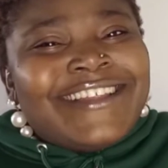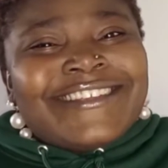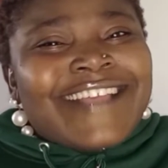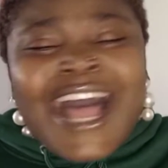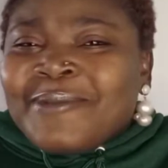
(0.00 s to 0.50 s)

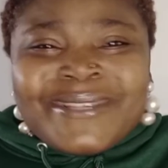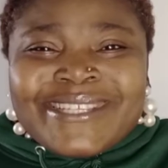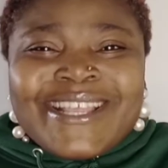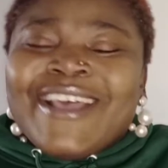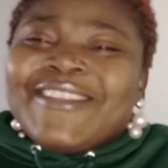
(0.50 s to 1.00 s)
these
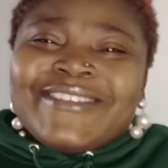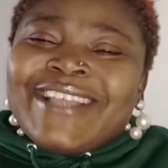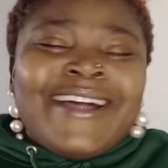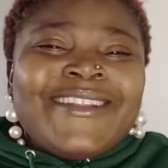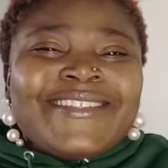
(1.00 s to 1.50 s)
apps, you
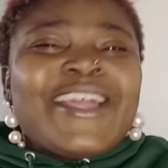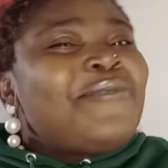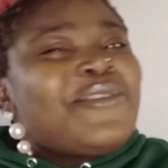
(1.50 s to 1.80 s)
download them,